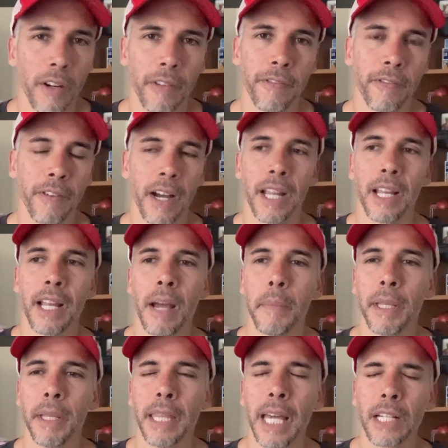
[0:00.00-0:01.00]
a fight. I
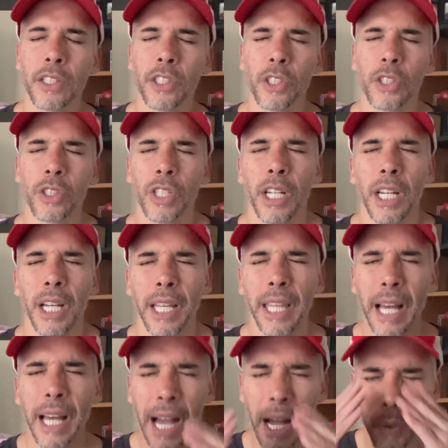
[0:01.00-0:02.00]
mean, that just... I